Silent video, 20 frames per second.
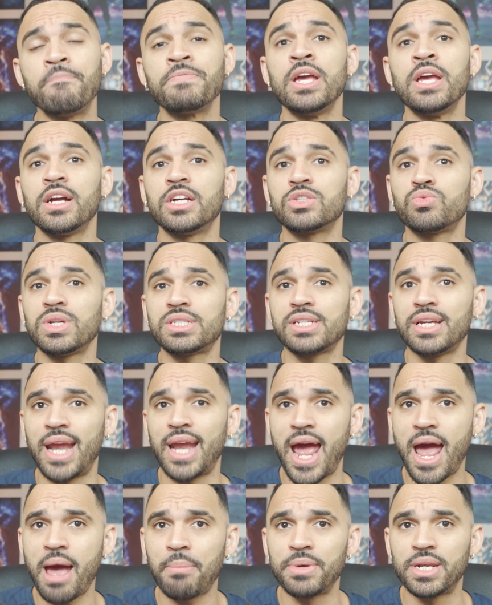Because what's going to
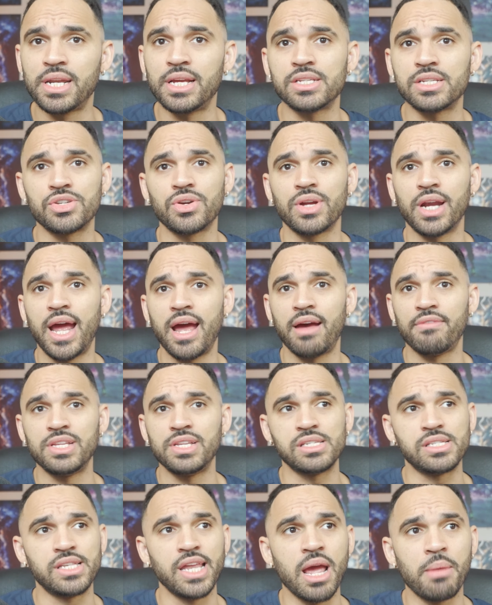happen is you're going to have
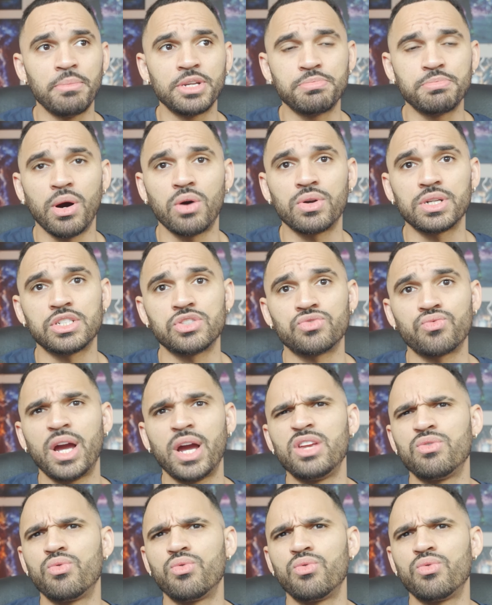these damage bonuses, right?